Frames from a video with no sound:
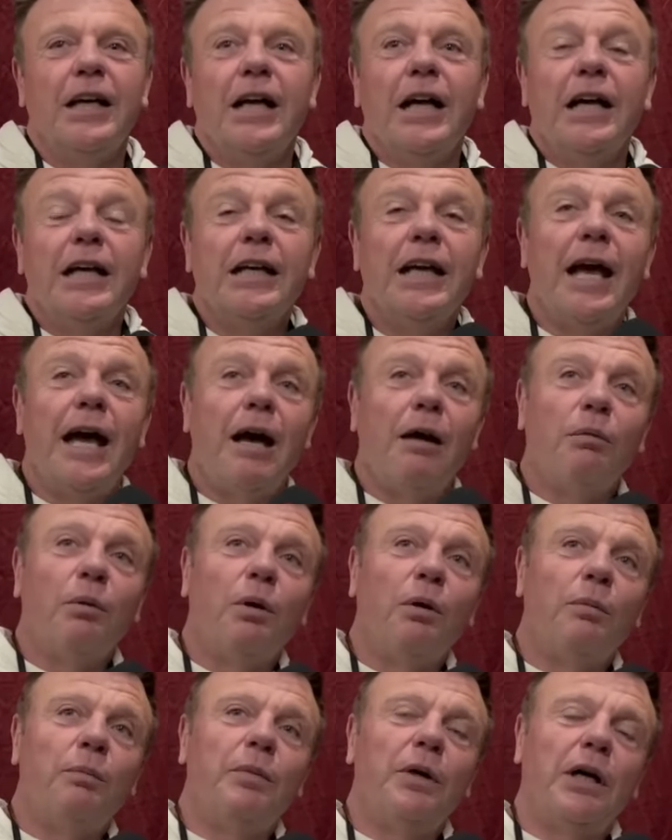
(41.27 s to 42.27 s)
Yeah,
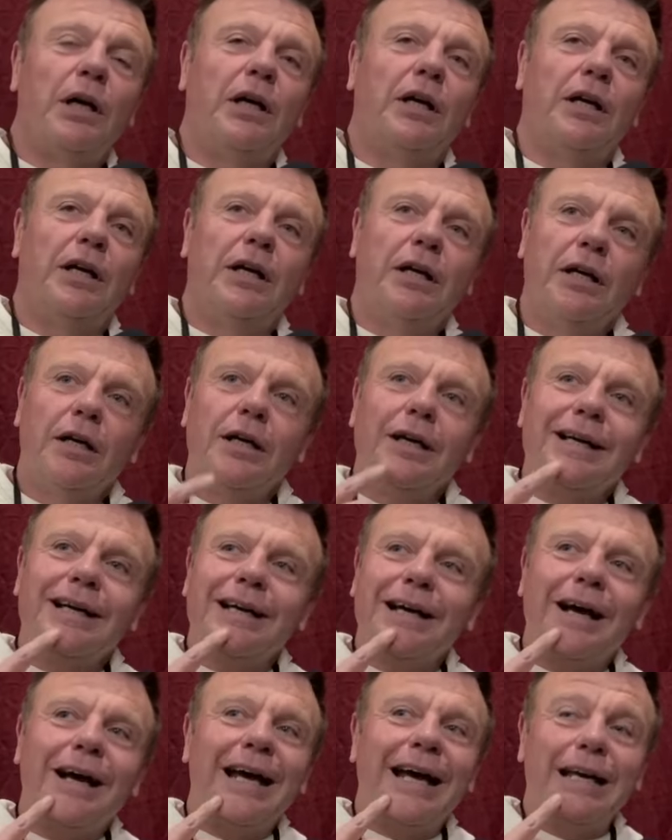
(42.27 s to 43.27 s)
well,
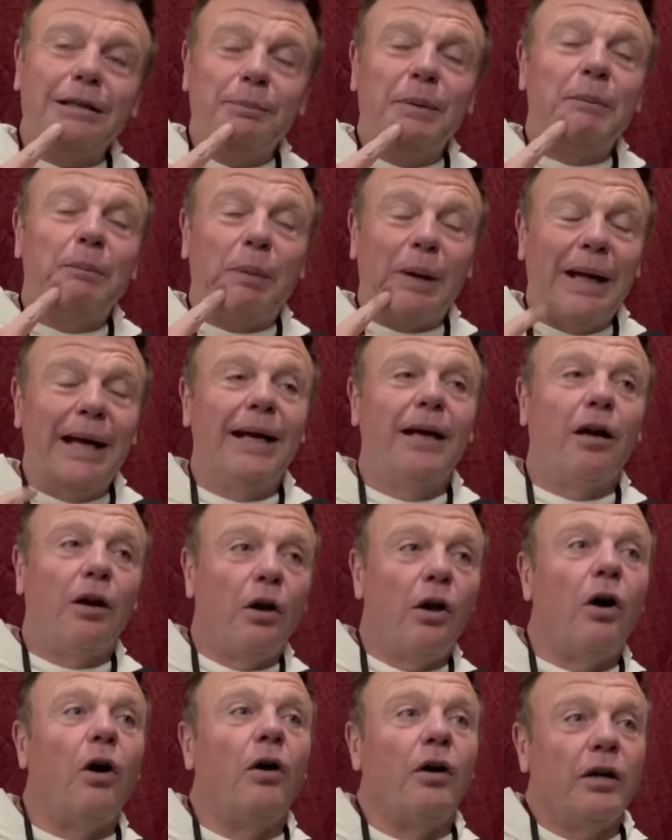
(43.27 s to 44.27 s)
I had been playing a
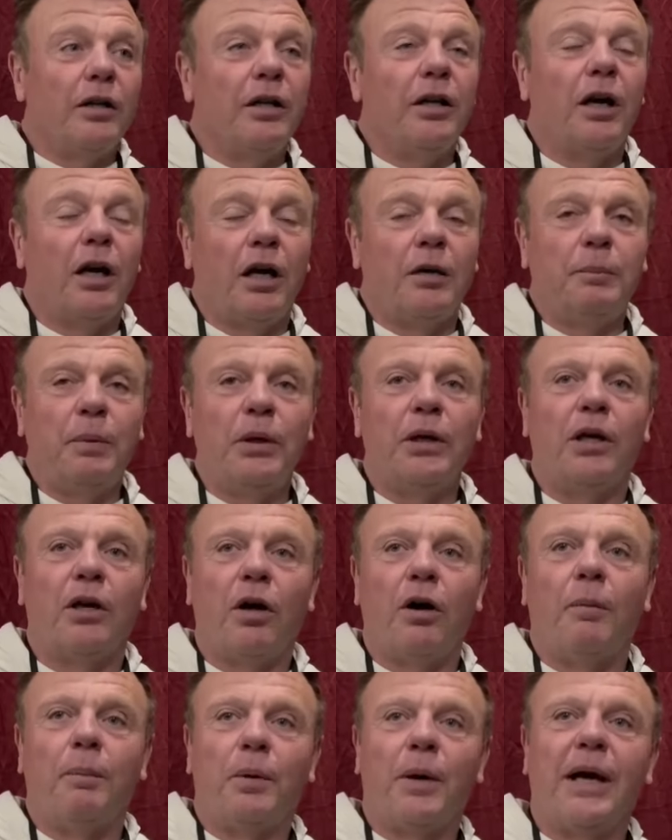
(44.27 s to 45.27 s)
lot, and I'd put in a
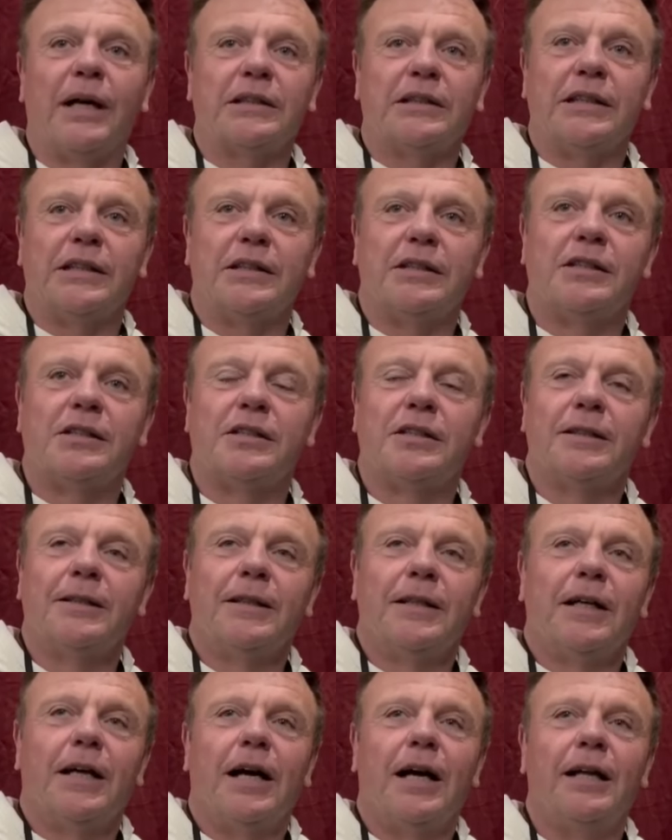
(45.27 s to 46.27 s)
lot of practice,
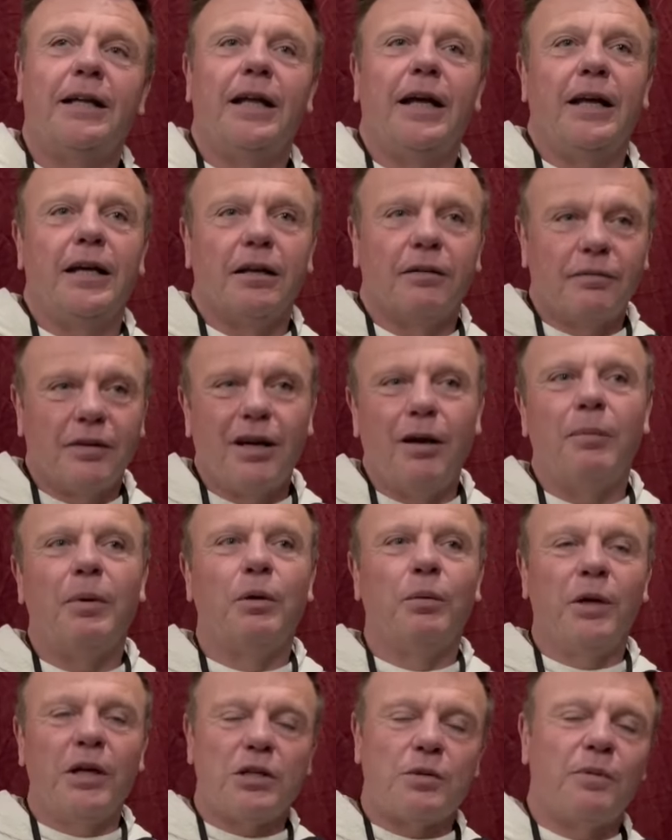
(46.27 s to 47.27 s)
and then a couple of
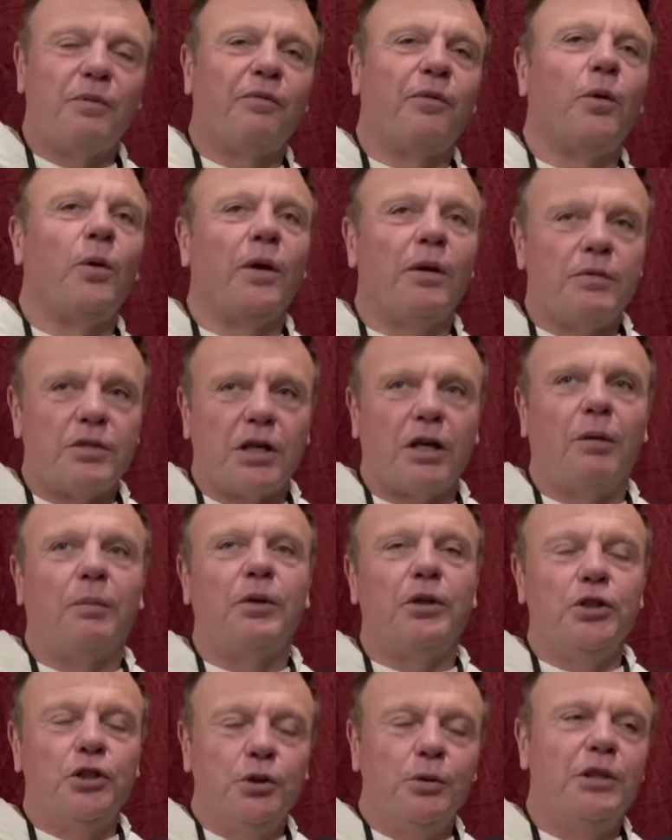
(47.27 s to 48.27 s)
weeks before there was a couple
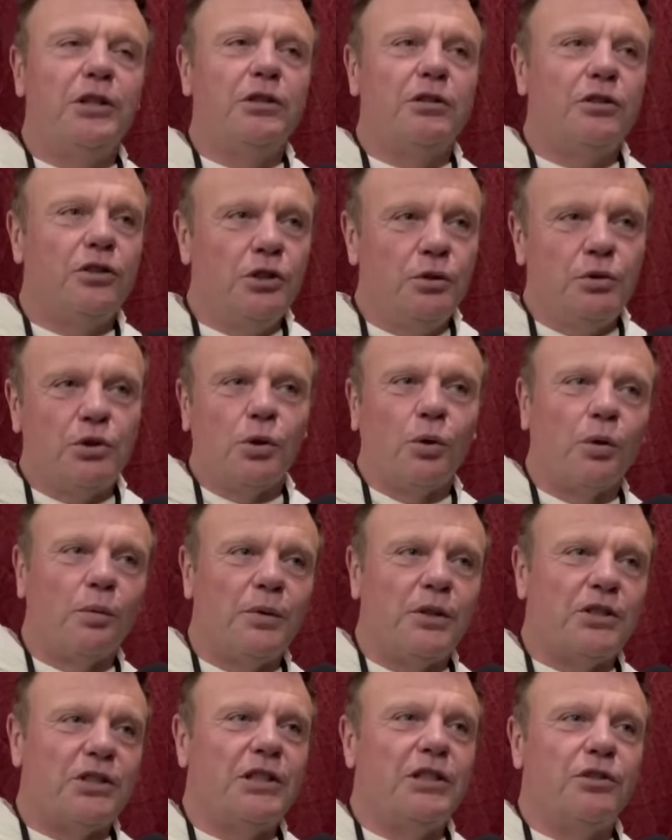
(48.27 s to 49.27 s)
of new
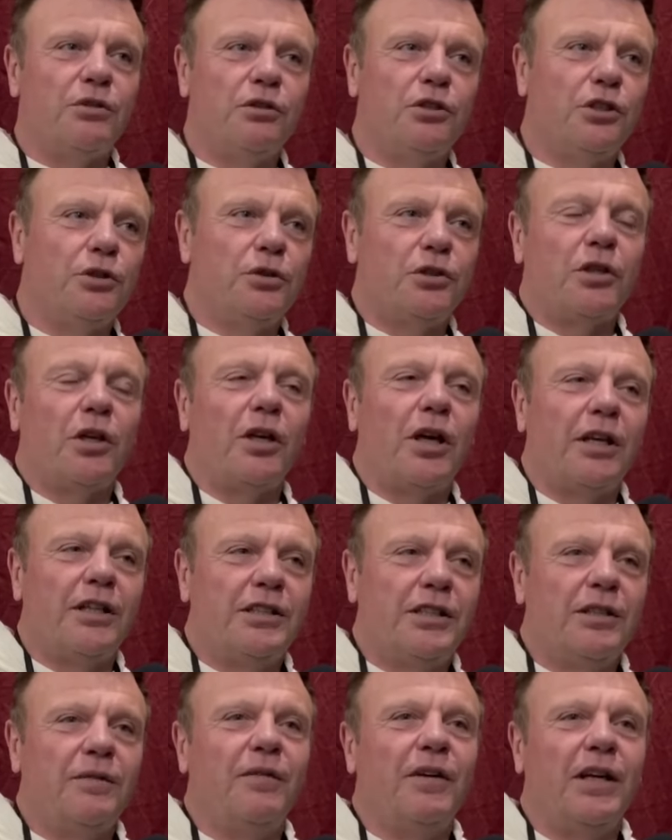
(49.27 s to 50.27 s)
tournaments introduced on
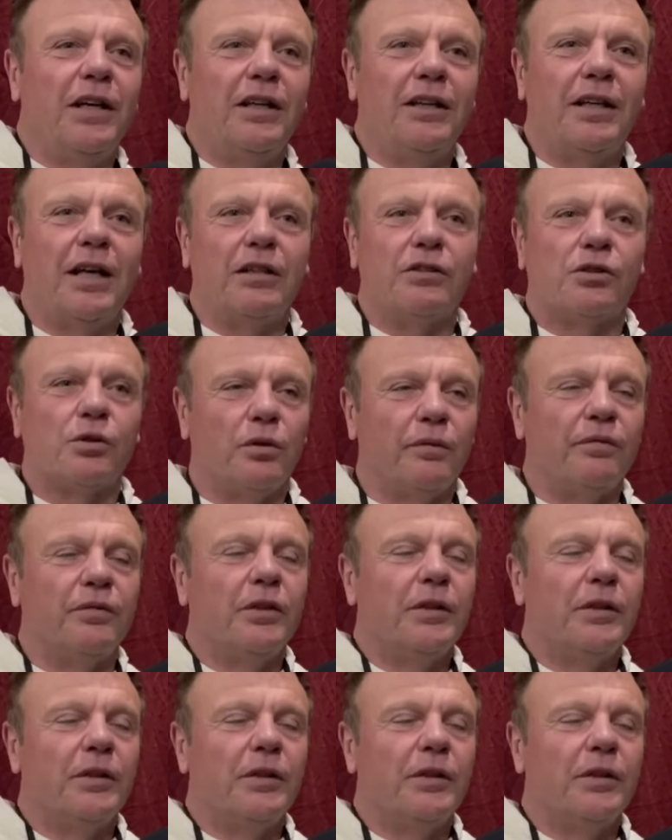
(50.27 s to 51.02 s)
ITV, and that sort